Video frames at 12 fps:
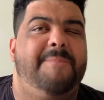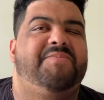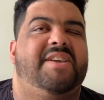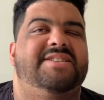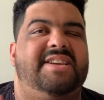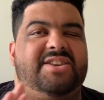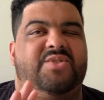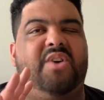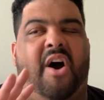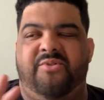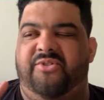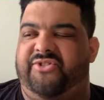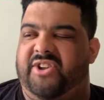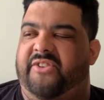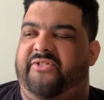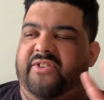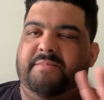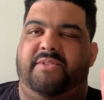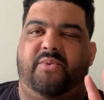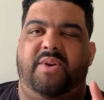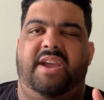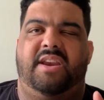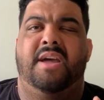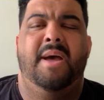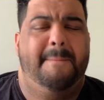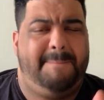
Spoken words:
Because I'd do other stuff in between.